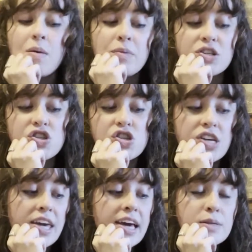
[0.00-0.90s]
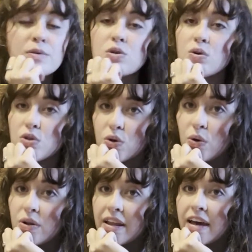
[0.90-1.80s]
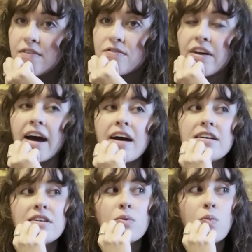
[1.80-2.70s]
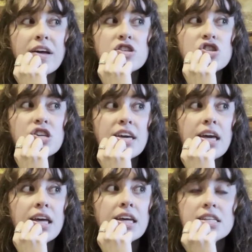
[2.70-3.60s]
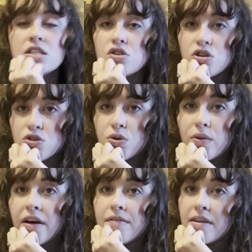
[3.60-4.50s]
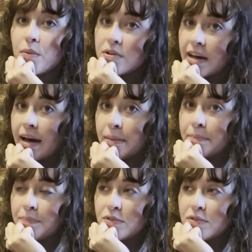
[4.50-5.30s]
But she has been told her whole life that when she kisses her true love, they will die.